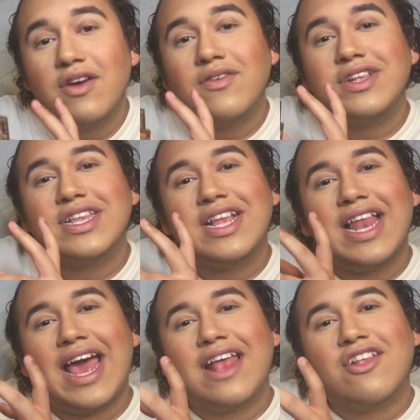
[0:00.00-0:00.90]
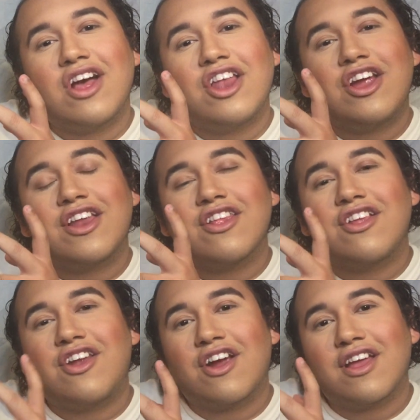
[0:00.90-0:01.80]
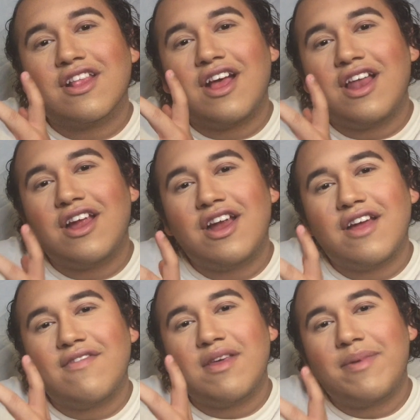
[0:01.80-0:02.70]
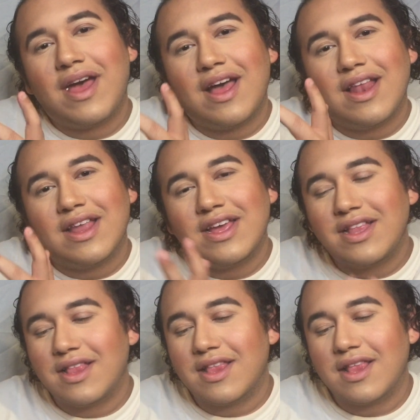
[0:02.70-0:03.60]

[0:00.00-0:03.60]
which is the last color and is the darkest color of the palette.